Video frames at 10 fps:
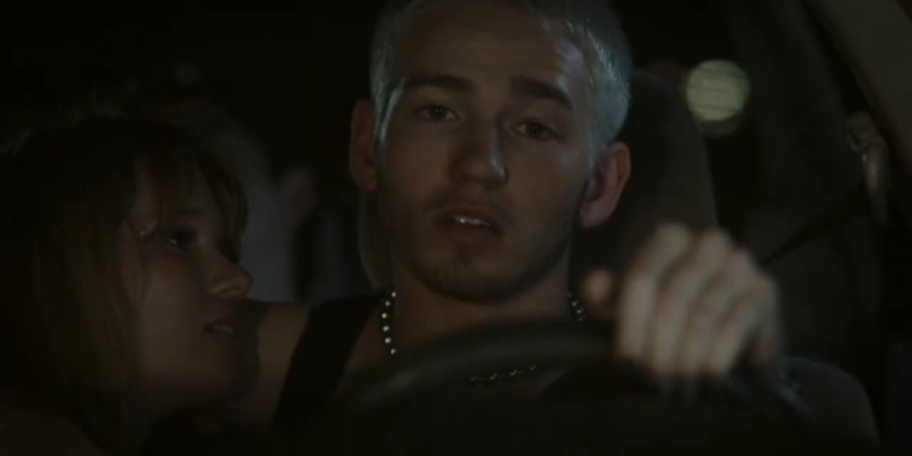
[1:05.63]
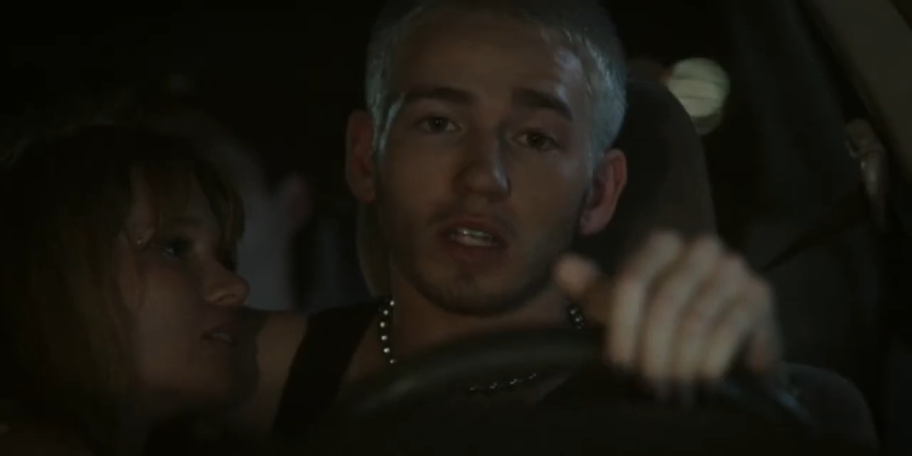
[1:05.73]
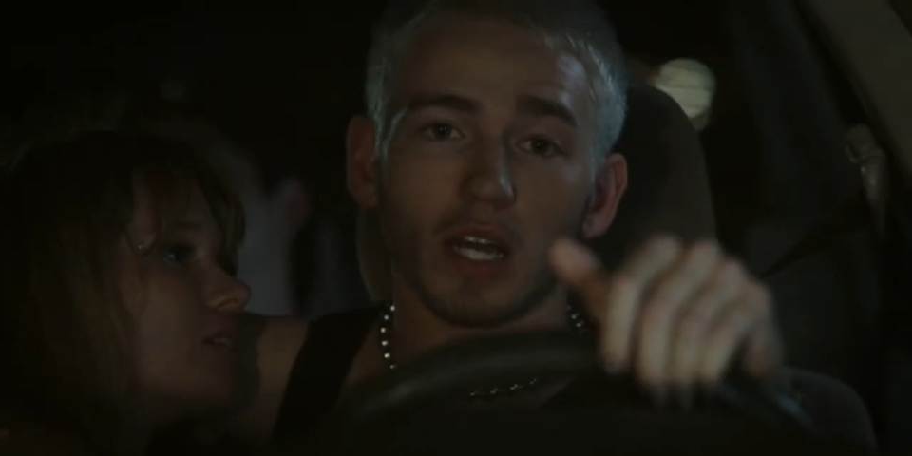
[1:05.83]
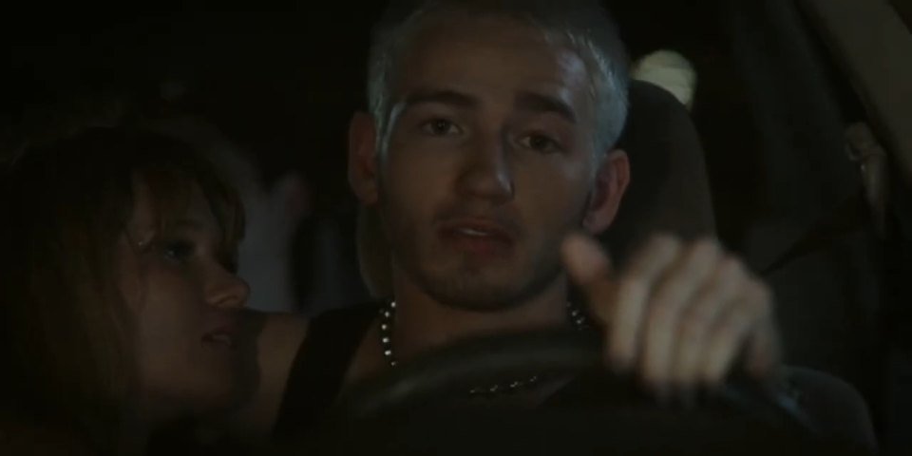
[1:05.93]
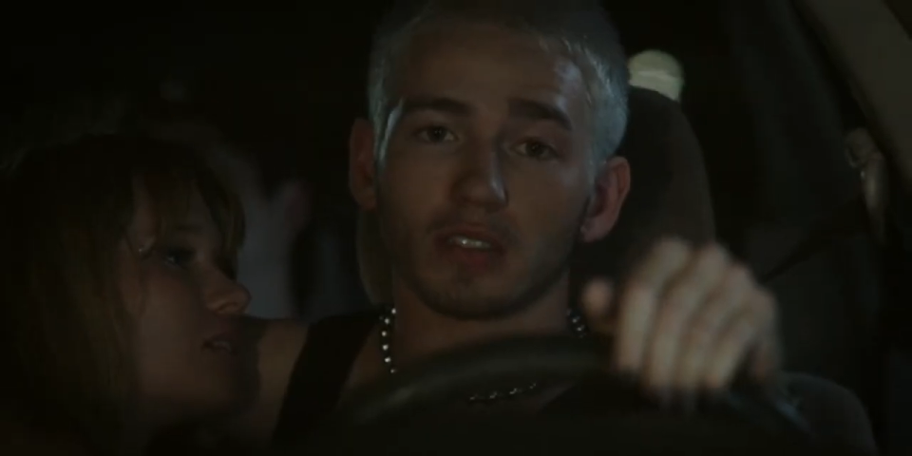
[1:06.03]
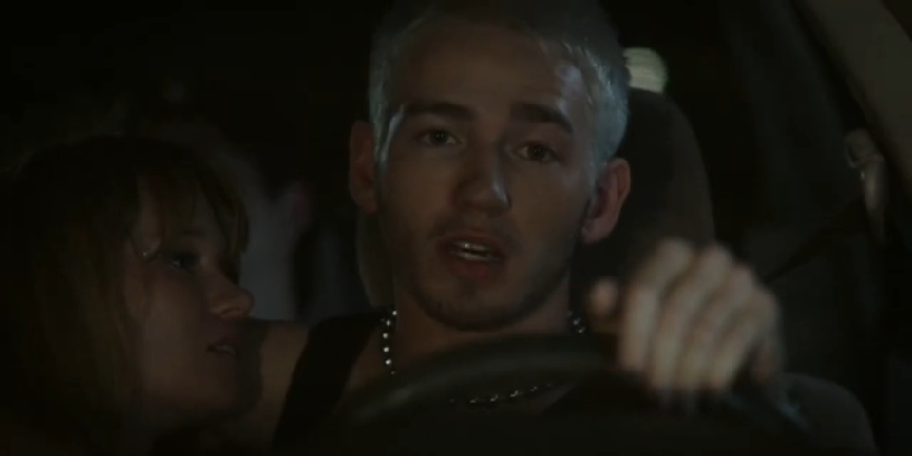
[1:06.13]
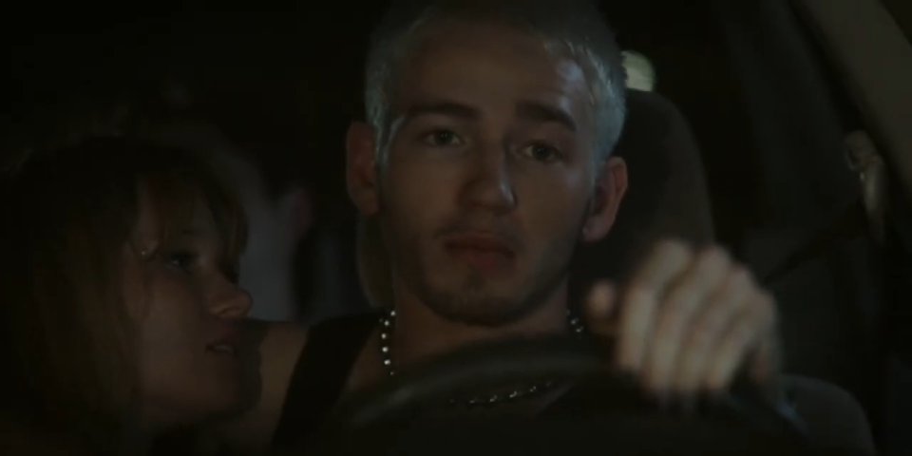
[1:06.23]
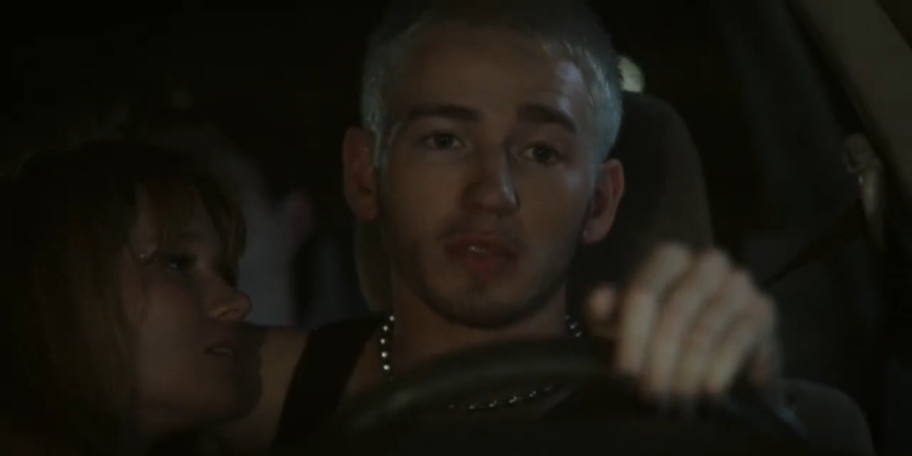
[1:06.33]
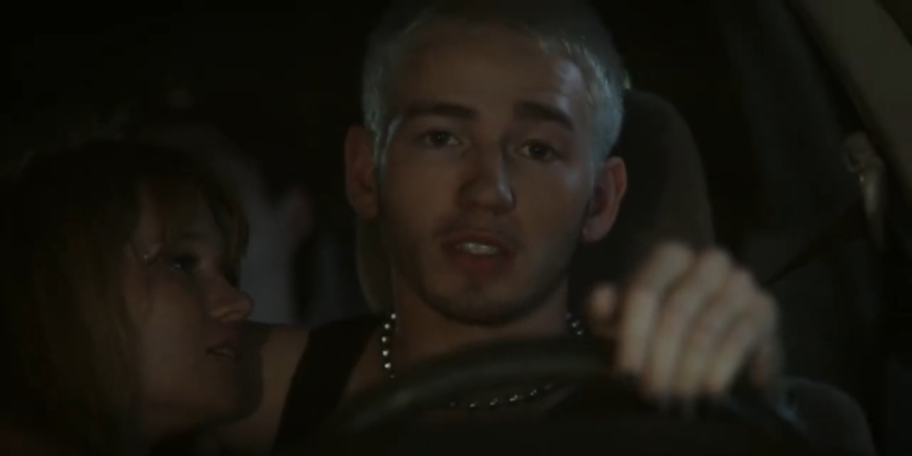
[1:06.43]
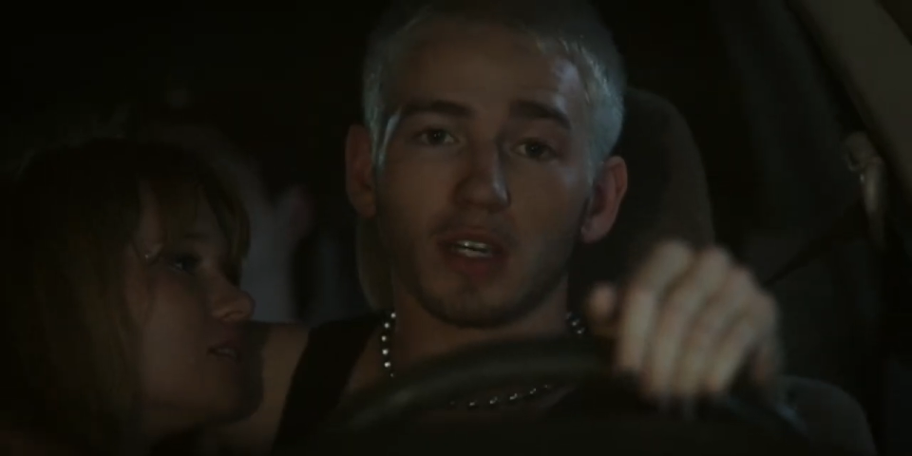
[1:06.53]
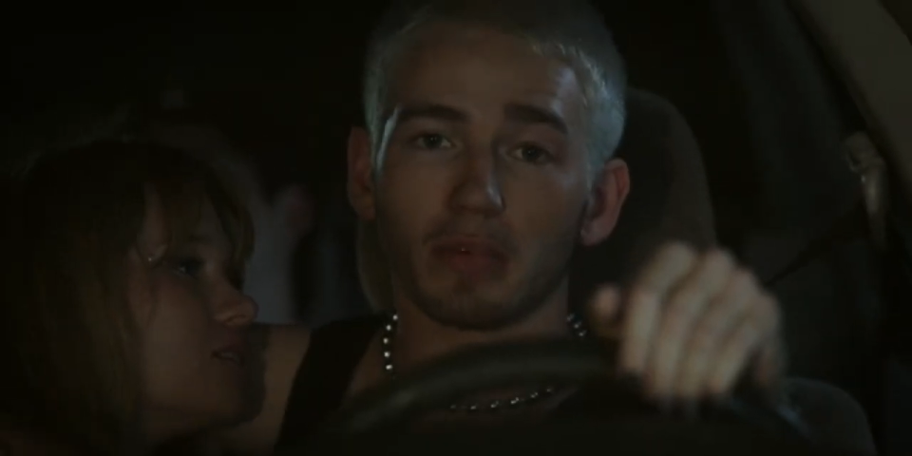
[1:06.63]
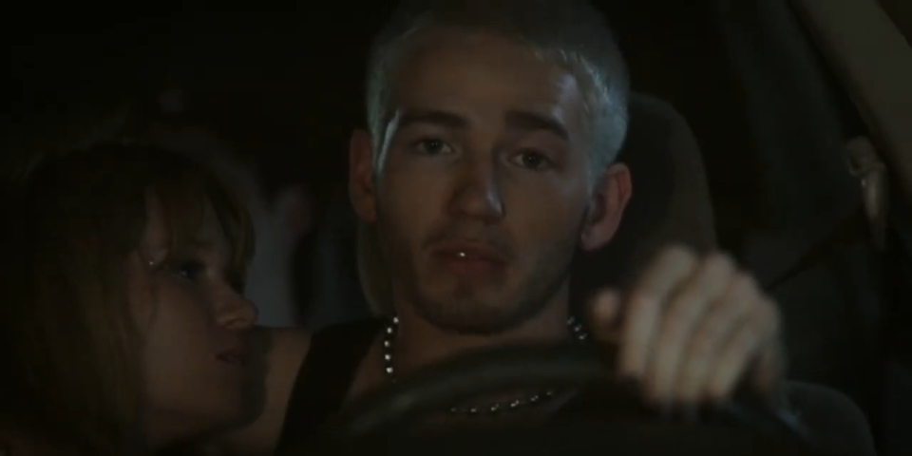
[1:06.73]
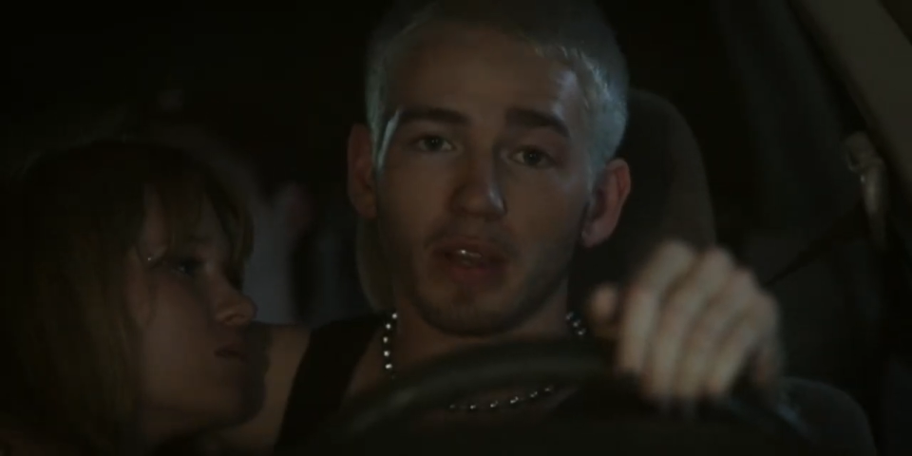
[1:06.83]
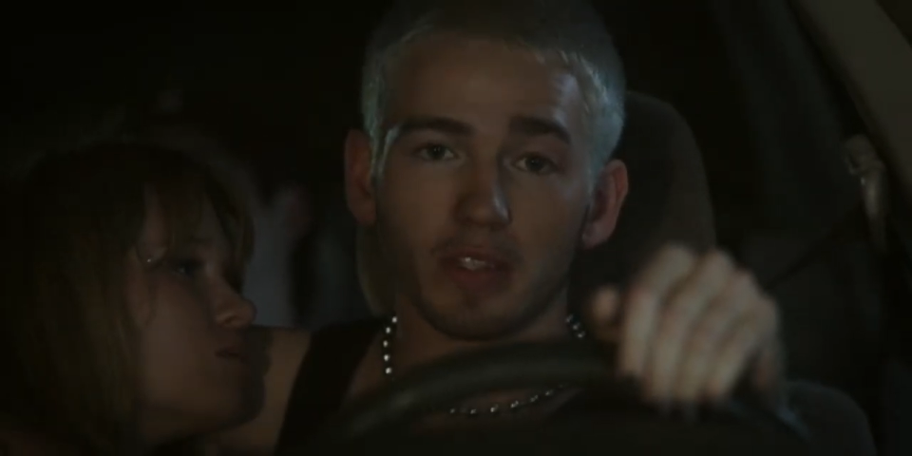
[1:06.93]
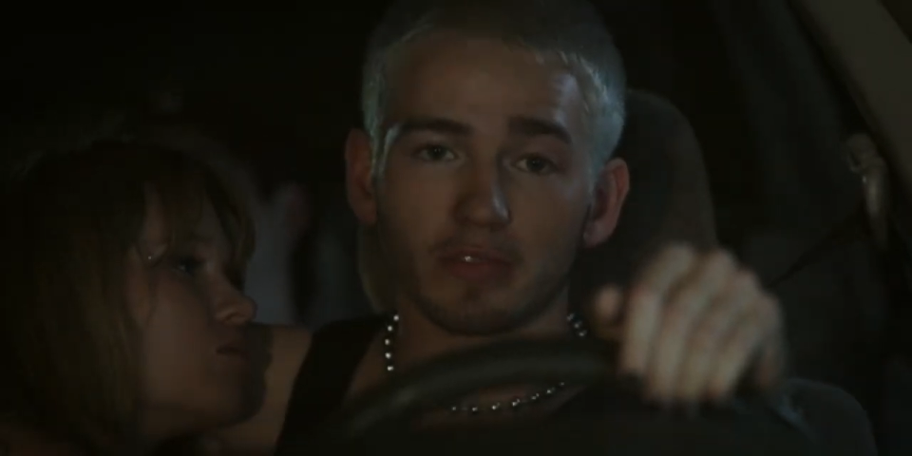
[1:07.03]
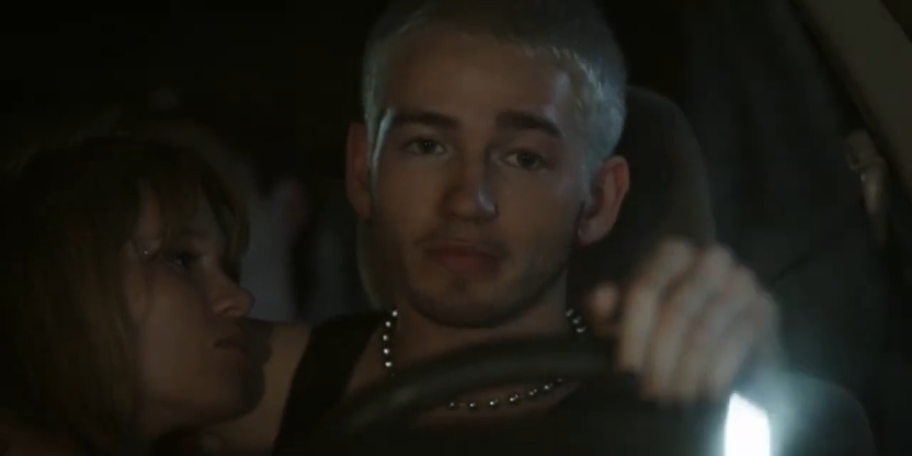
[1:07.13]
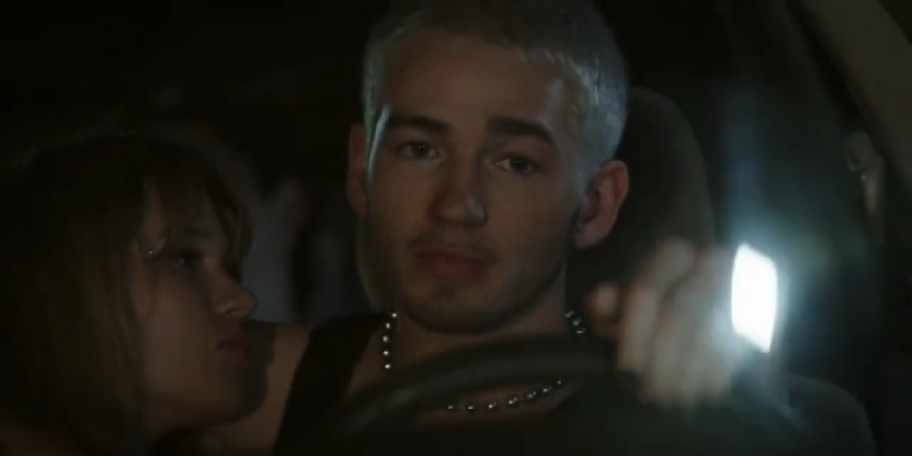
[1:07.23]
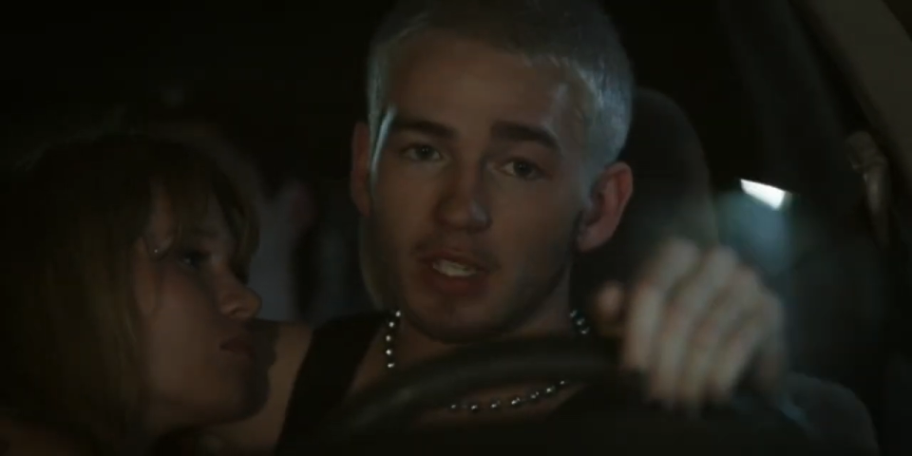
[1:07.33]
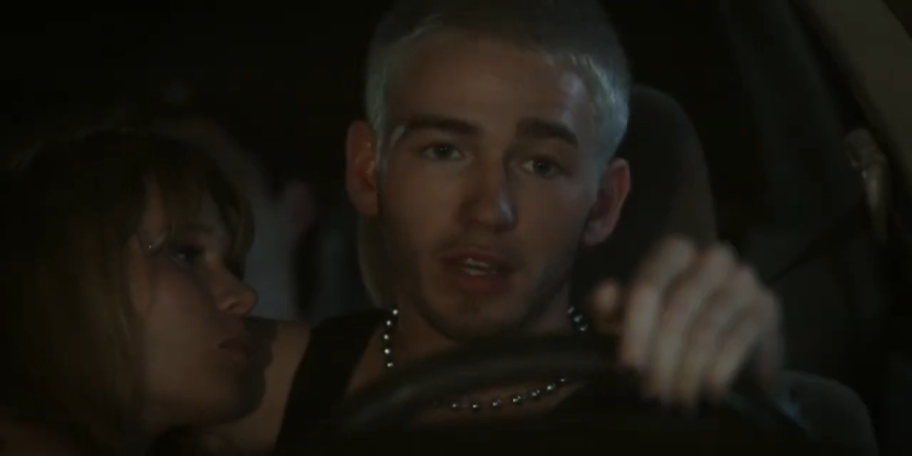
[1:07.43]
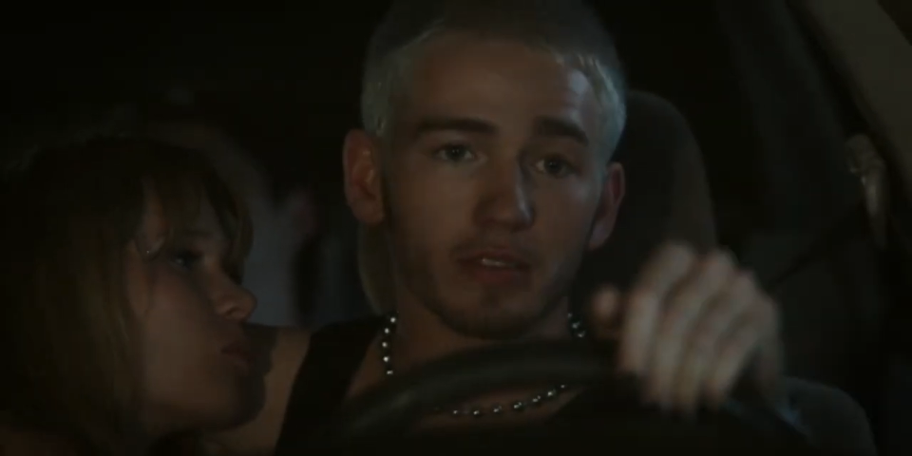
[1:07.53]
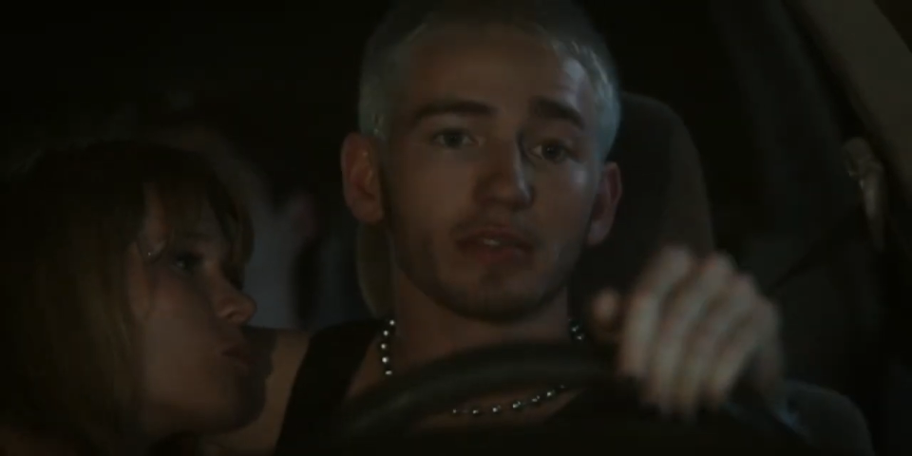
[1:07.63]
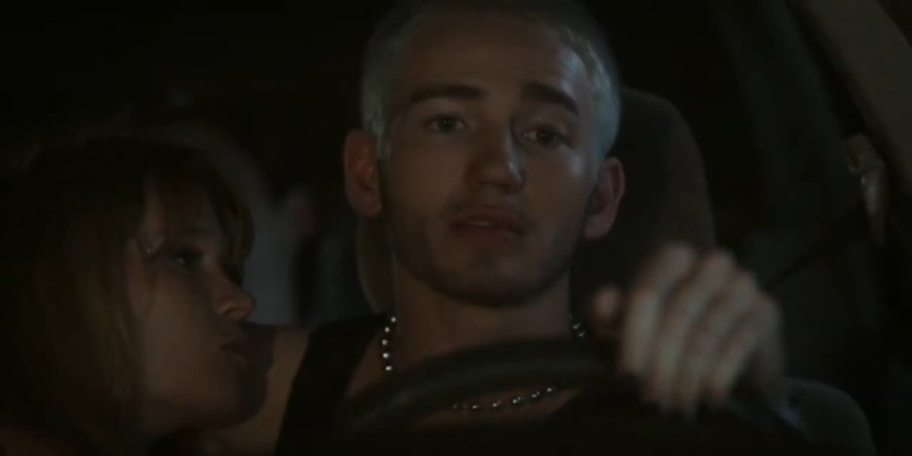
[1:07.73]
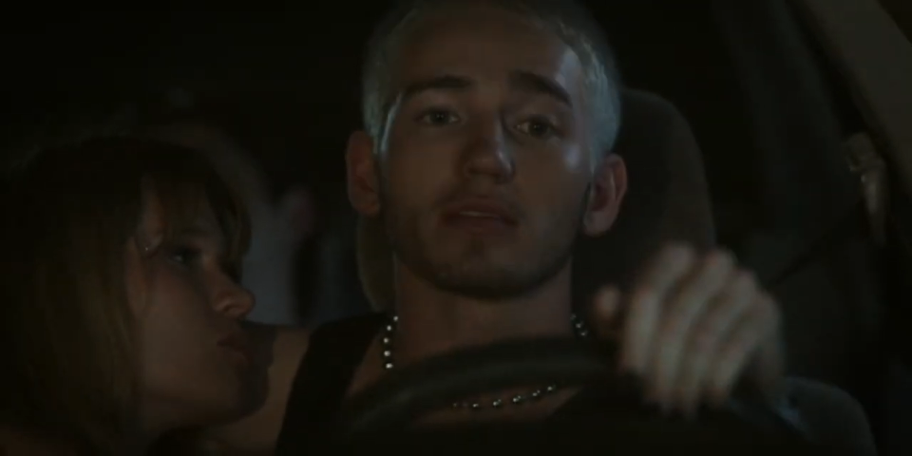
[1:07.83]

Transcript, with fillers: Life cannot be separated from death.